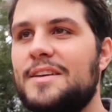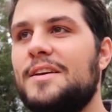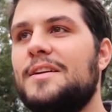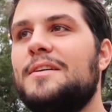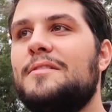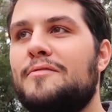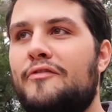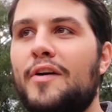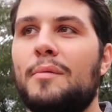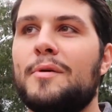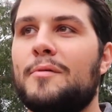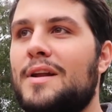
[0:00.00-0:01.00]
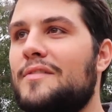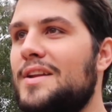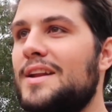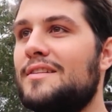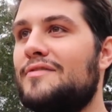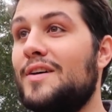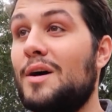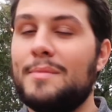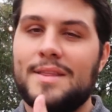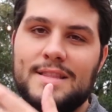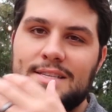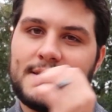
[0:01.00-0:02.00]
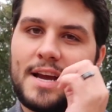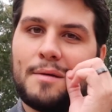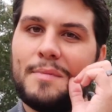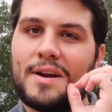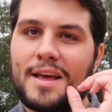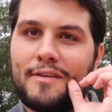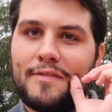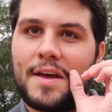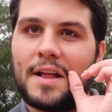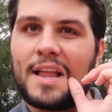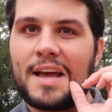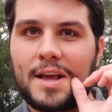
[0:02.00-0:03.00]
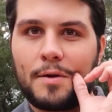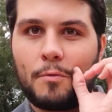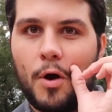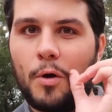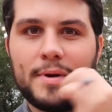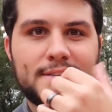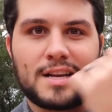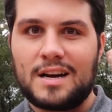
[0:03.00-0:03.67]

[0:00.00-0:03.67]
you know, filming whatever you need to film, and then the ceremony, I feel like we're always